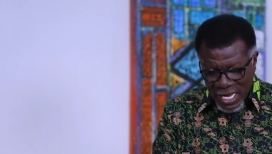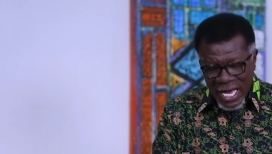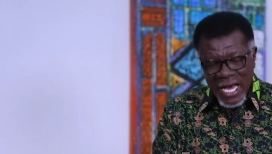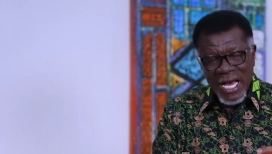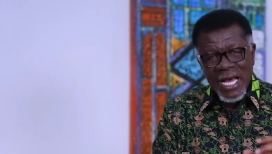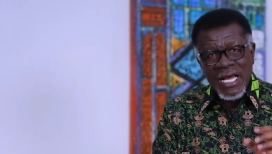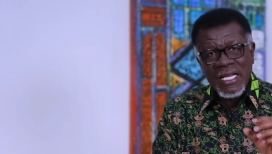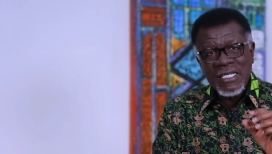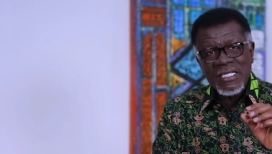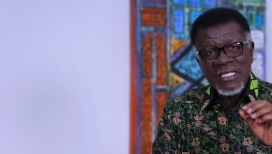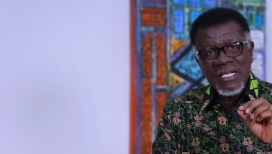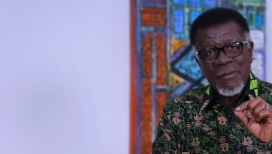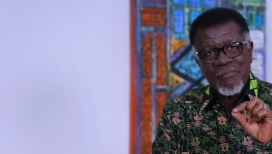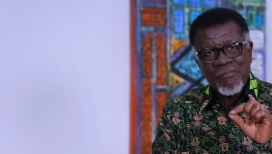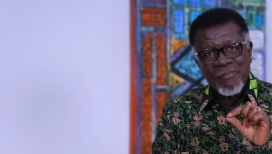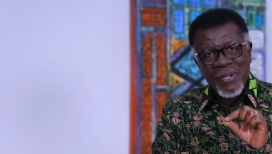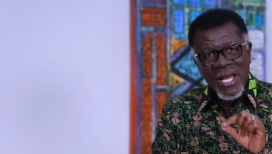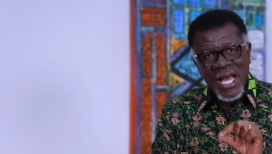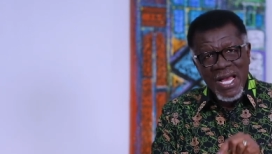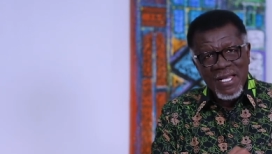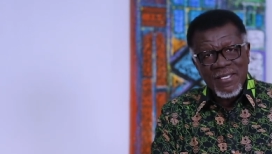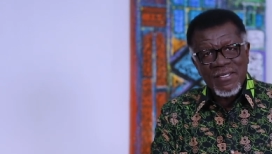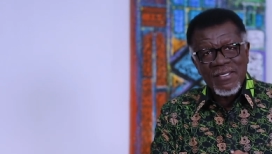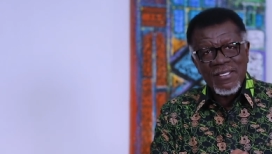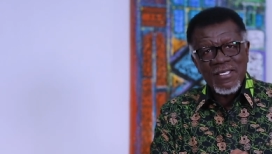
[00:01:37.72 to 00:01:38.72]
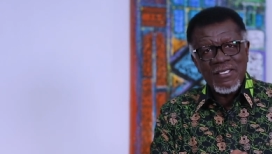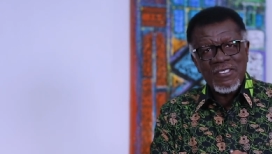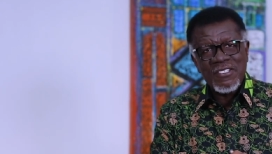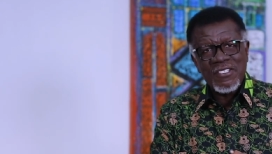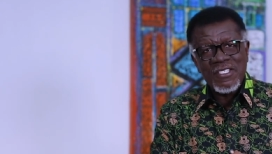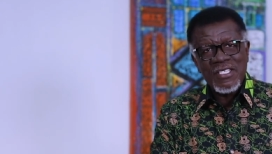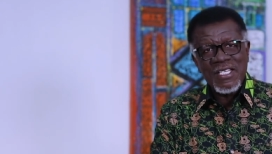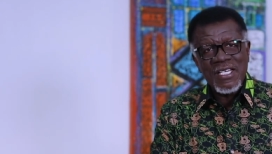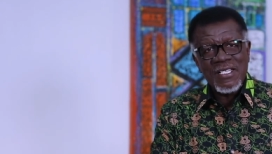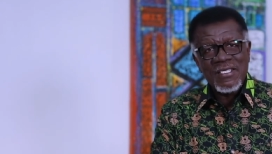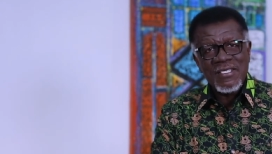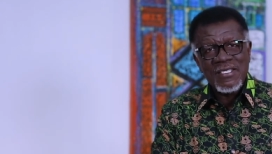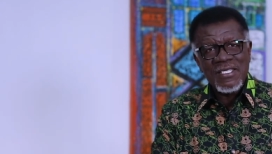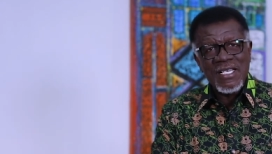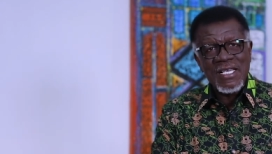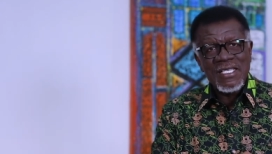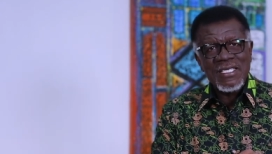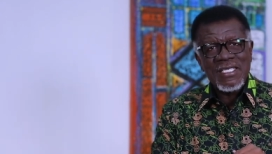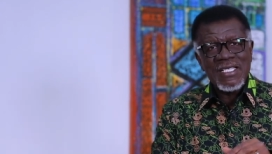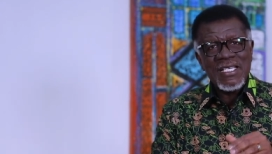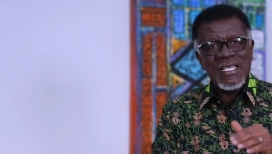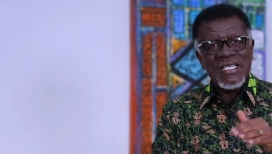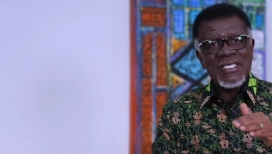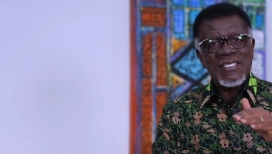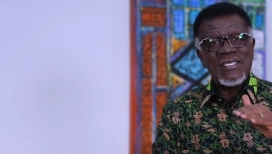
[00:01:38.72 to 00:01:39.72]
And the passage here
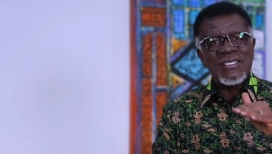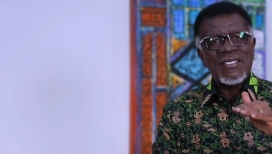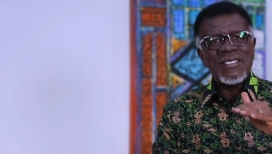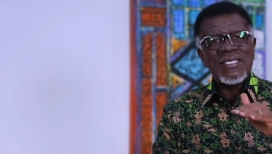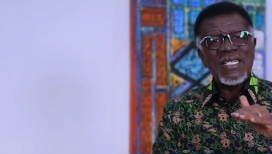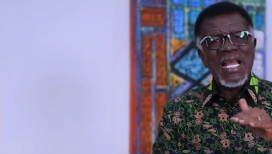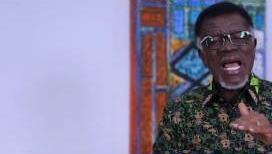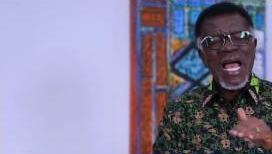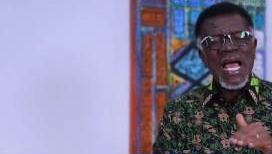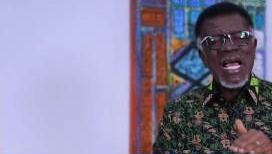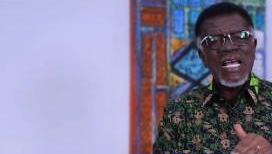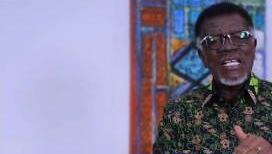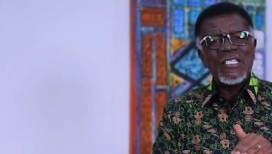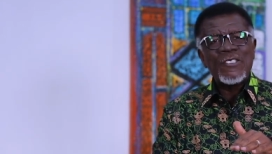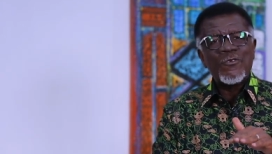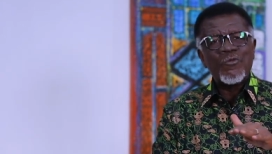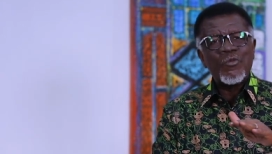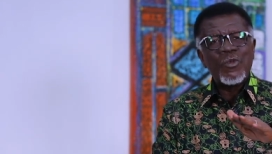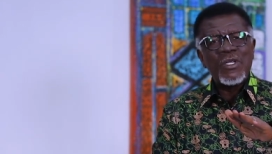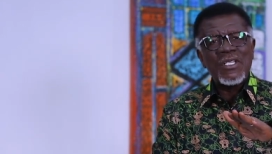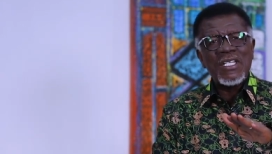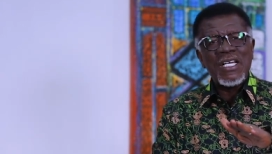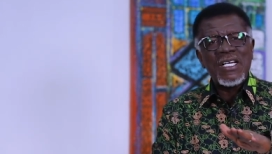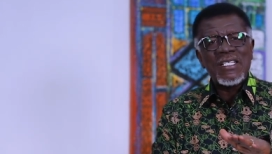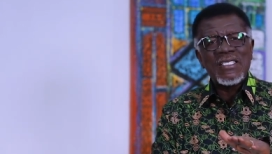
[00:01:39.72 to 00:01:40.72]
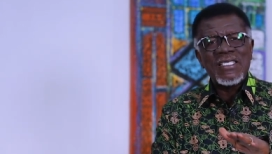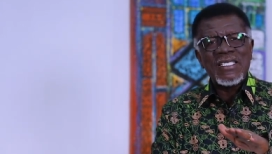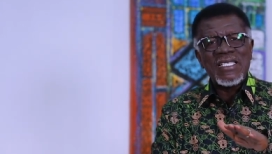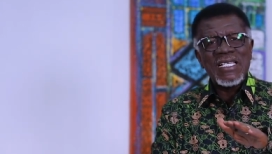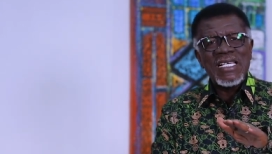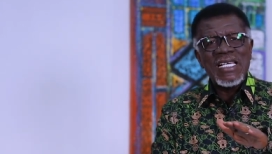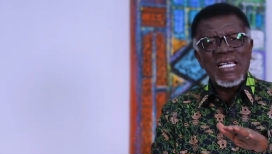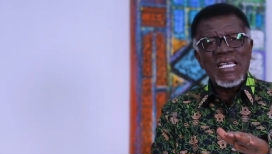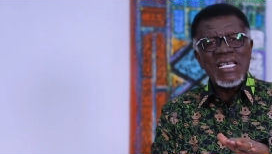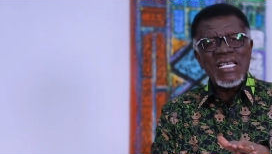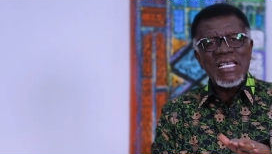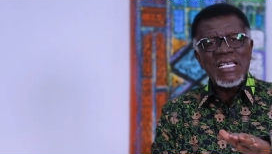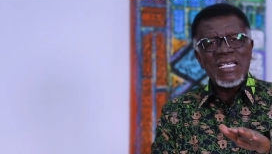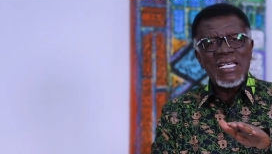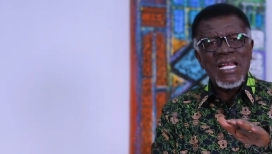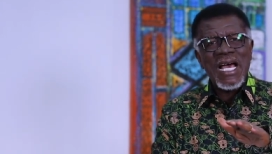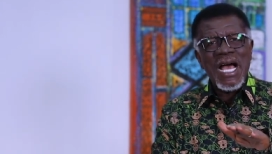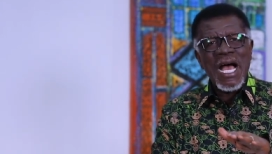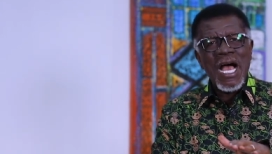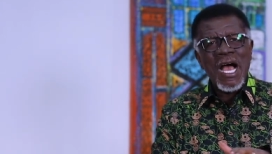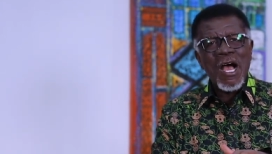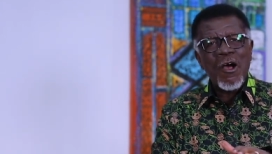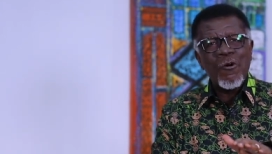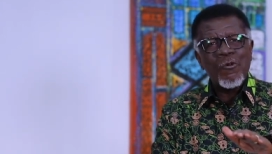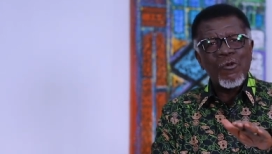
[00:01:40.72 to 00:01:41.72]
says, He stands with us in
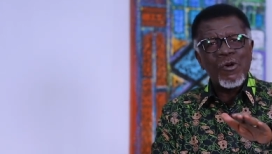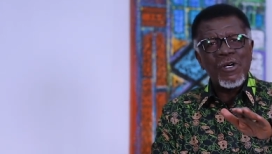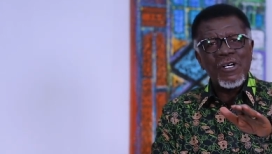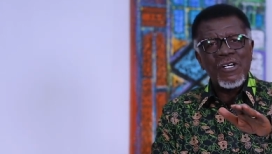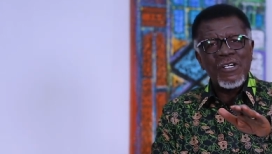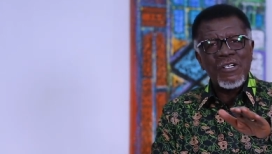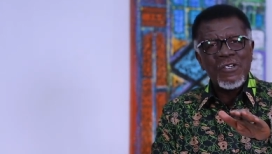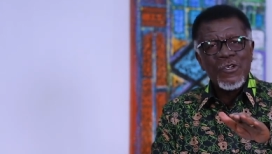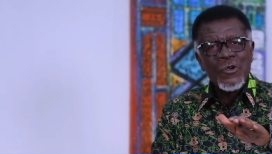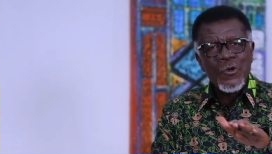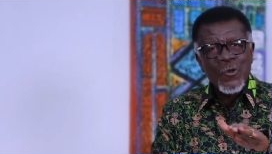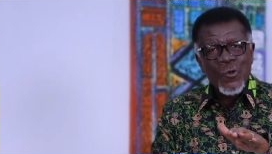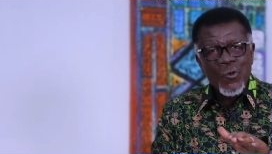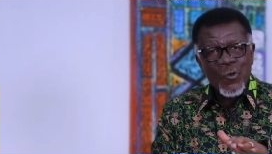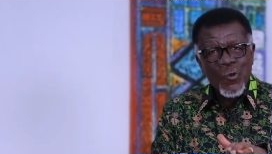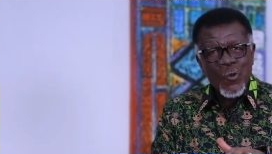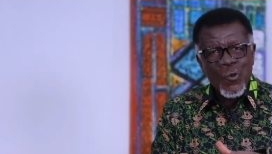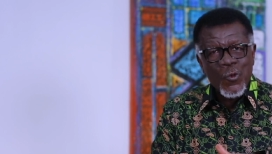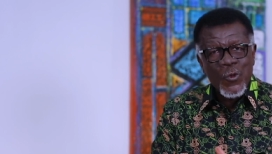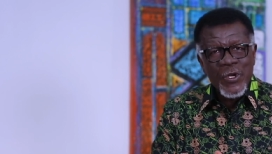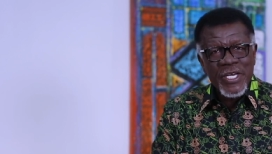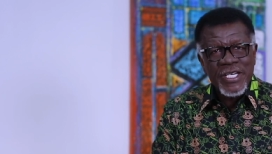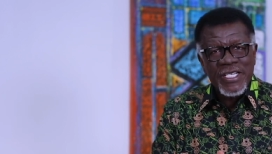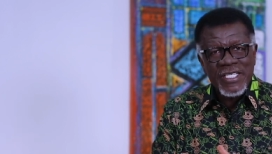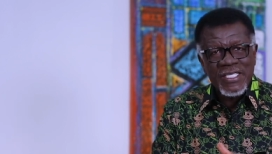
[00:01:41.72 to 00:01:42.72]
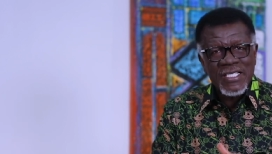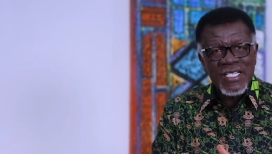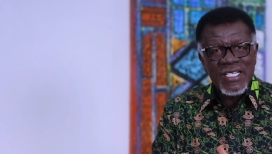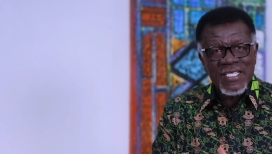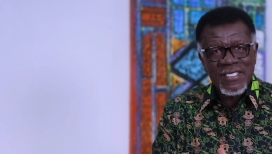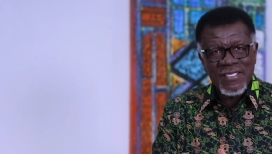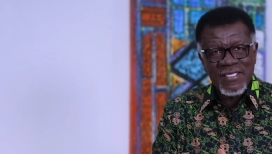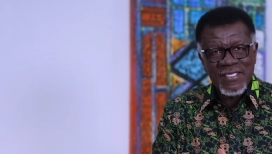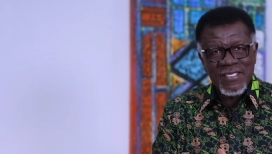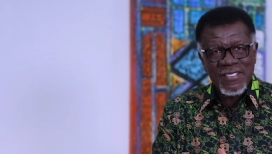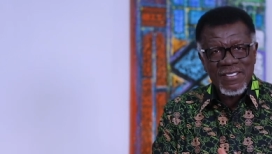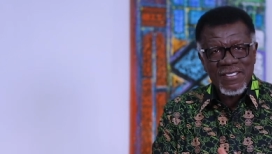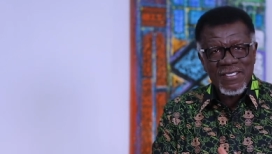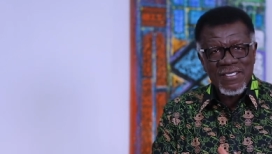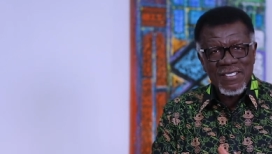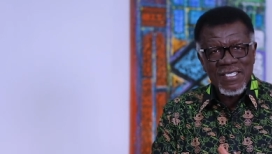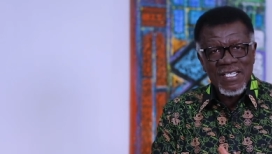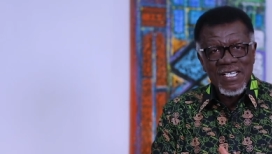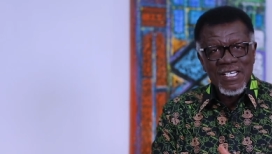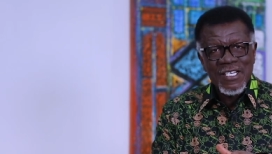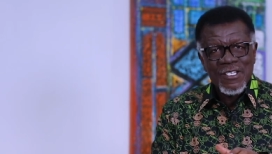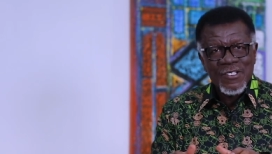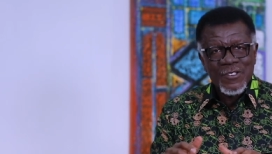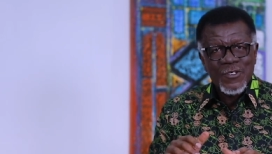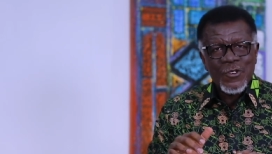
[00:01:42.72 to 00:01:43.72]
our weaknesses.
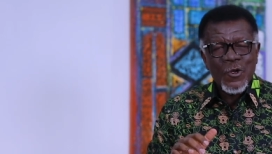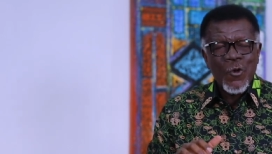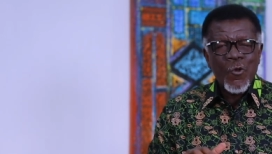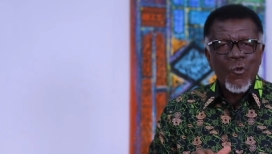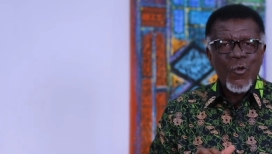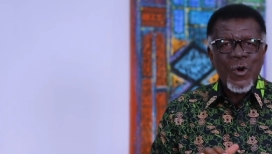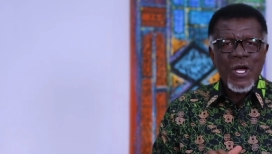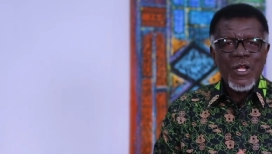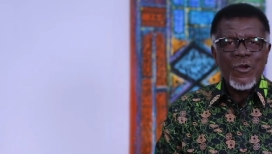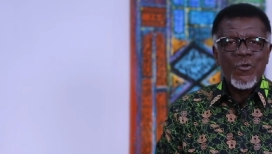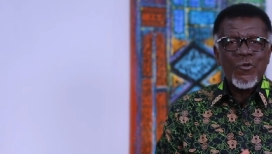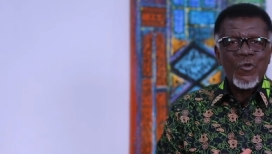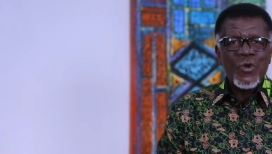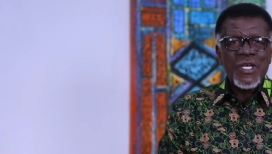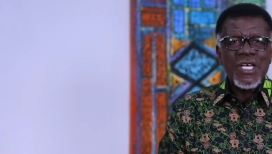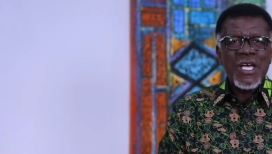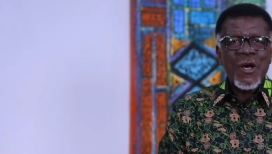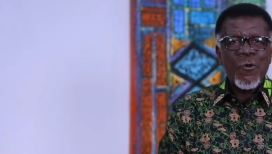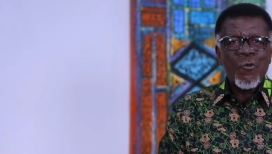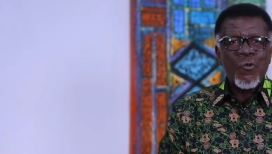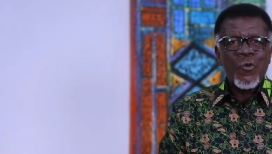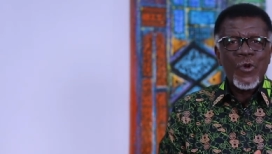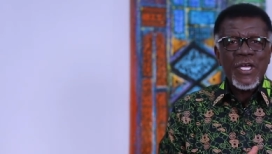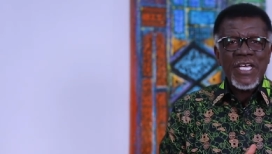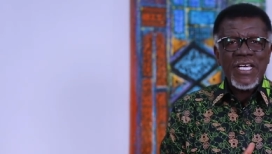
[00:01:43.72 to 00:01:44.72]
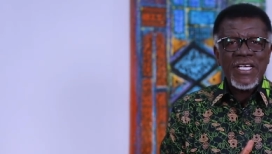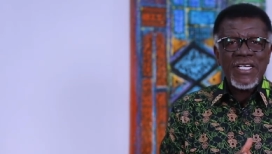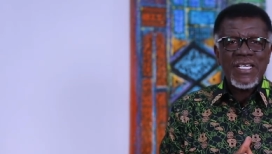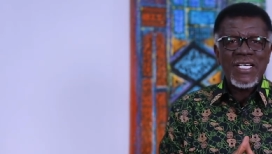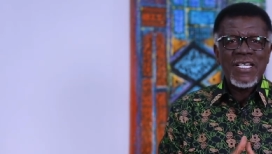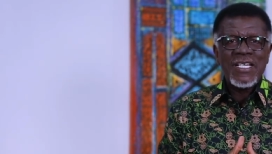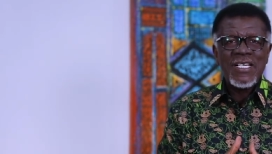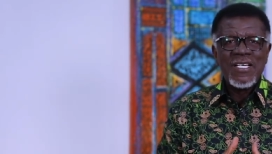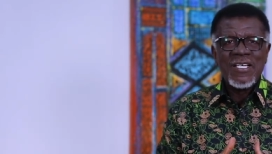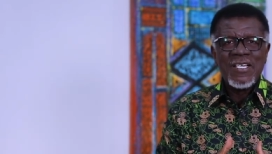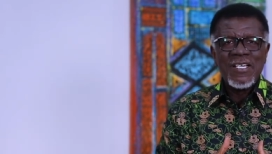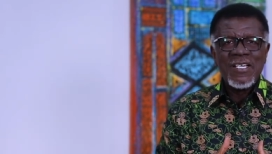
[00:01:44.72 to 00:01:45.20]
So when we are weak,